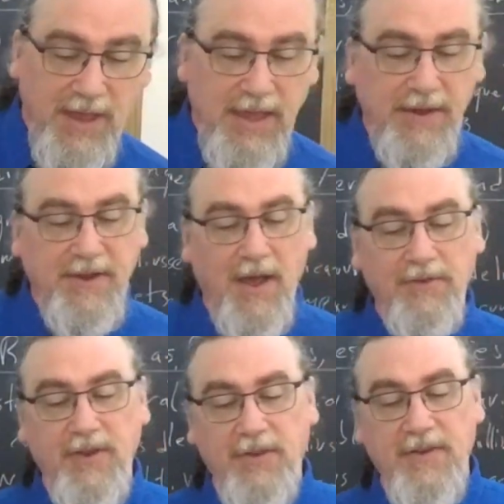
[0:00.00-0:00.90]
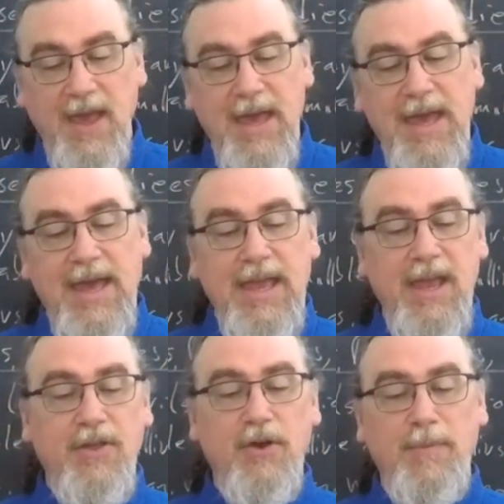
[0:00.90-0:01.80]
He tells us,
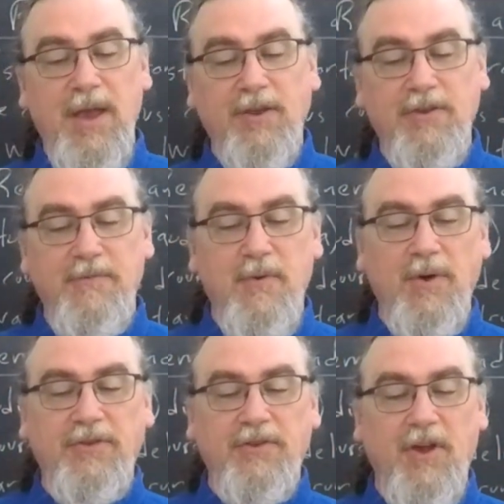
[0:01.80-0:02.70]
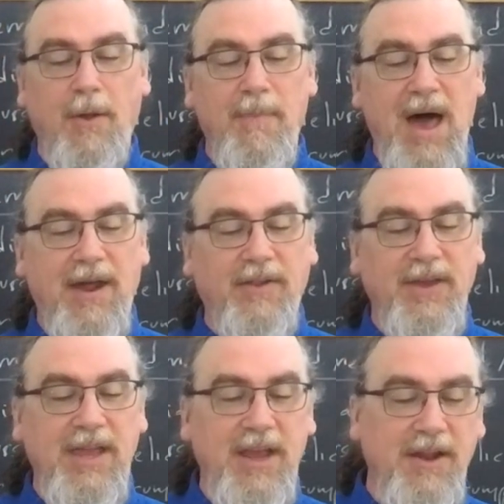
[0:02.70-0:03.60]
either because it forces all
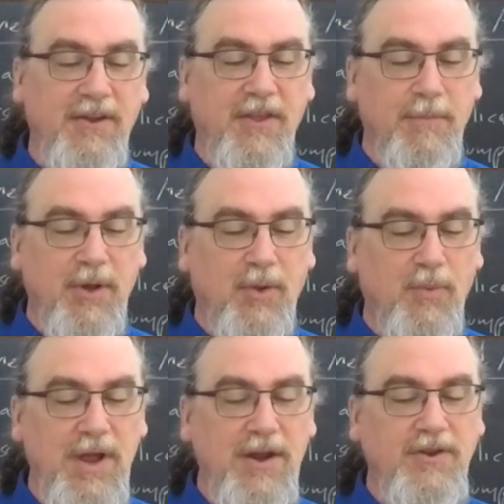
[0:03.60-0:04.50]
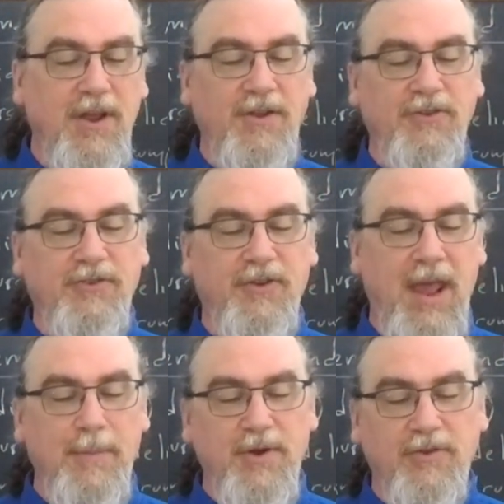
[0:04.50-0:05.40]
bodily heat into the middle regions,
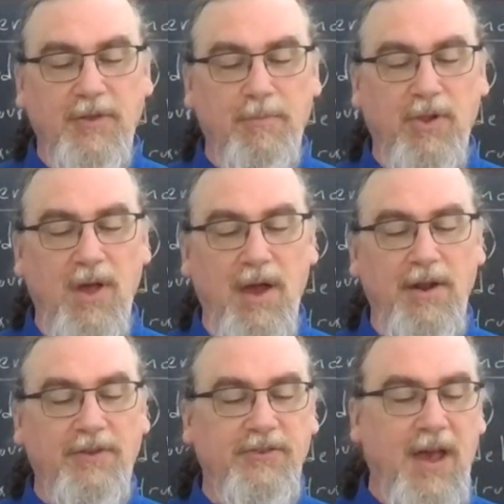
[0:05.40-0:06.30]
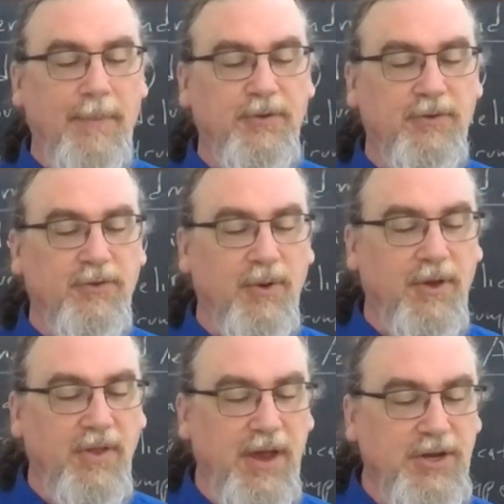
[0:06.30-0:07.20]
damages the blood, and stops the
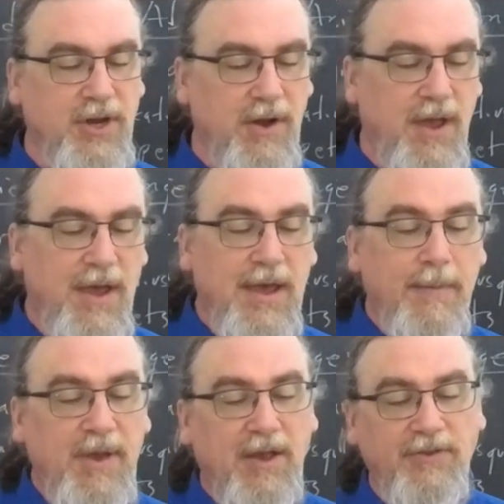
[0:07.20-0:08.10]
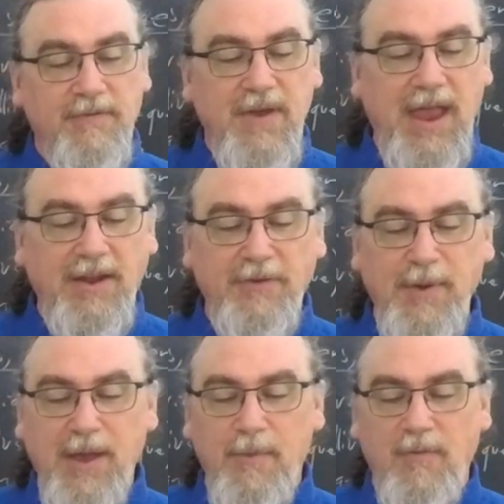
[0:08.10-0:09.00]
circulation, because the veins
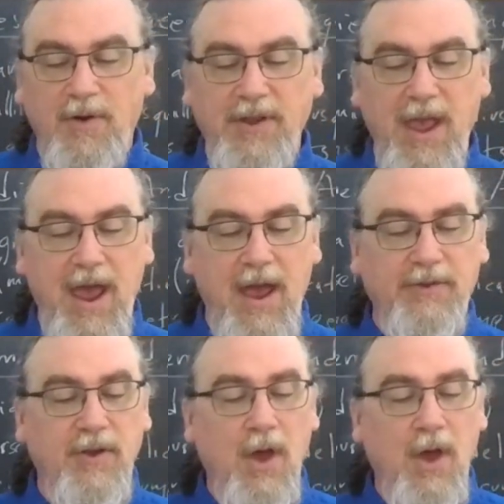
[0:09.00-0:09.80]
become overtaxed,